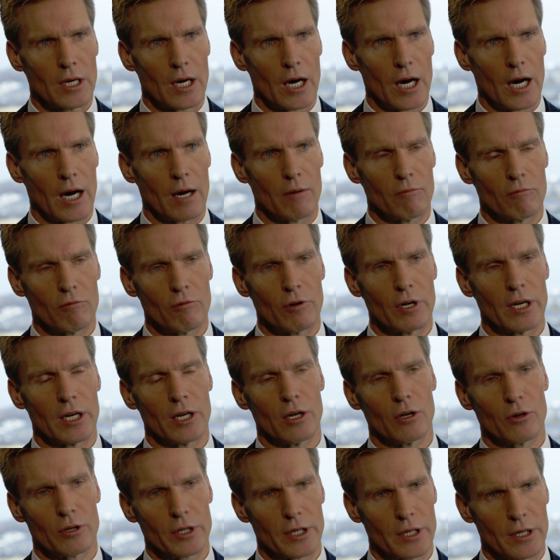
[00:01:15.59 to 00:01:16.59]
I'm really
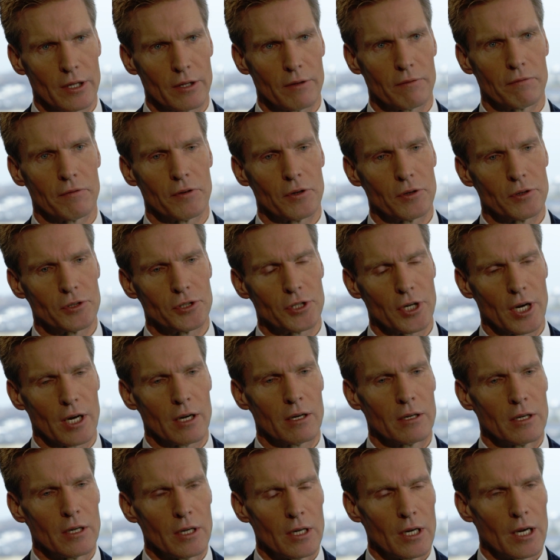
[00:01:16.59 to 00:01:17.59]
looking at the future.
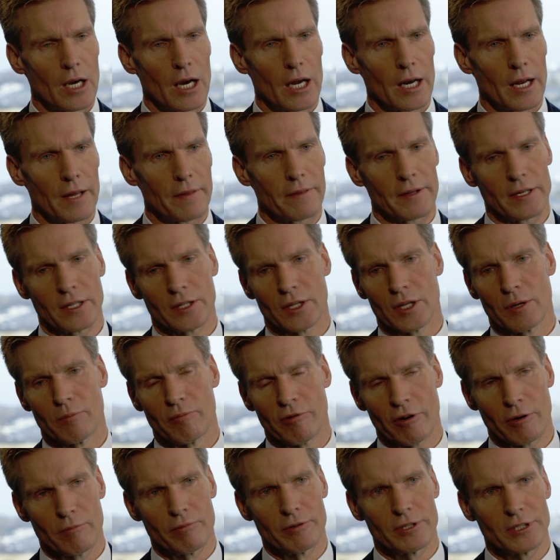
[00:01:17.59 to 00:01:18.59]
And I think the
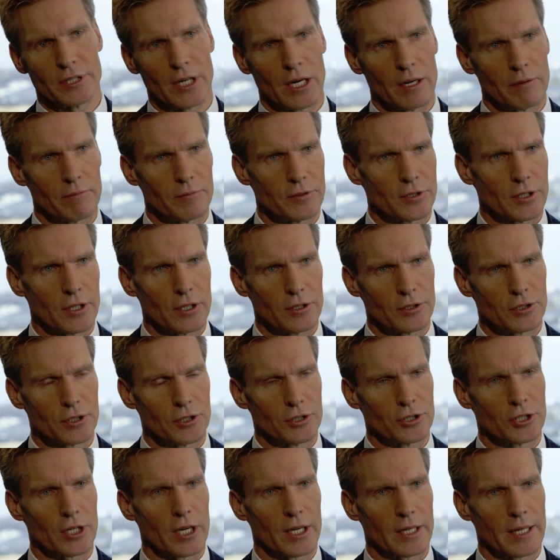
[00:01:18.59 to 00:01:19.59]
appropriate time to
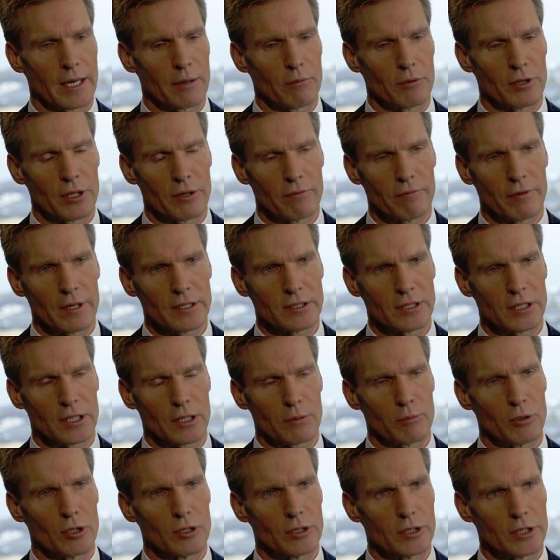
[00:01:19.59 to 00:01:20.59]
share that with the investor
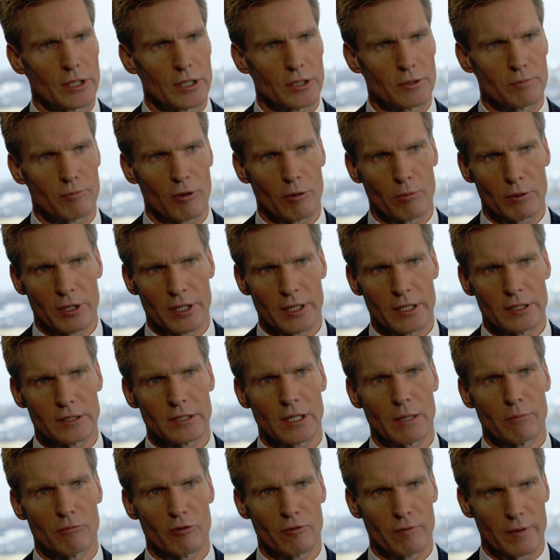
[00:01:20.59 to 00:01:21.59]
community is probably in the
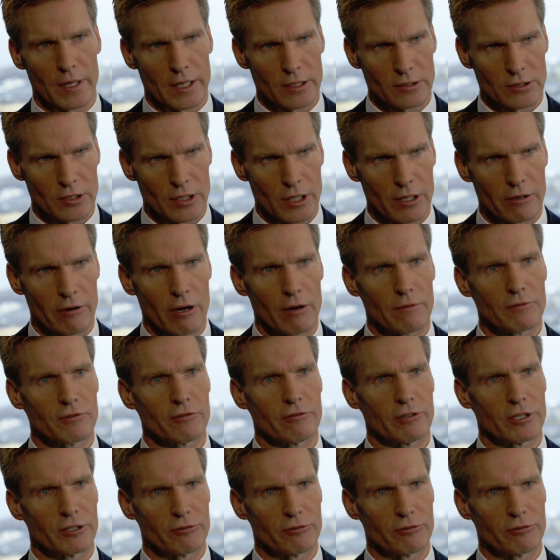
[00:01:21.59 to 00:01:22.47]
summer of next year after